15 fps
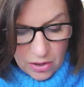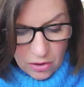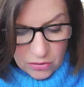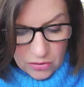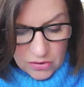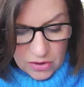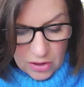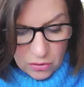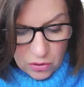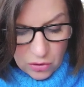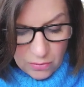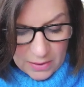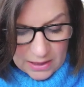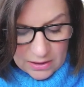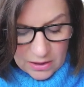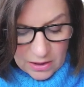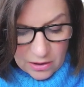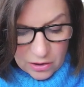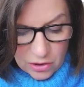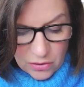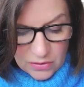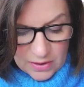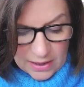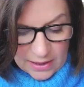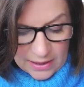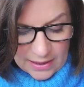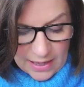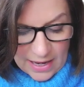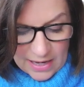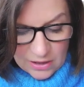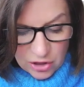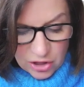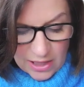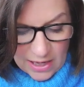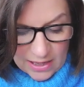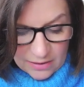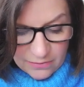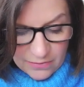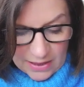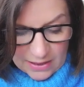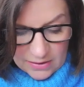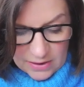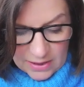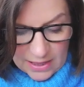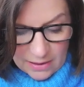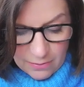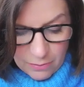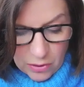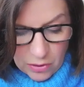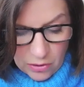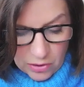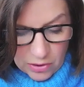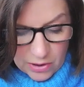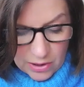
on social media using #VexKingBook,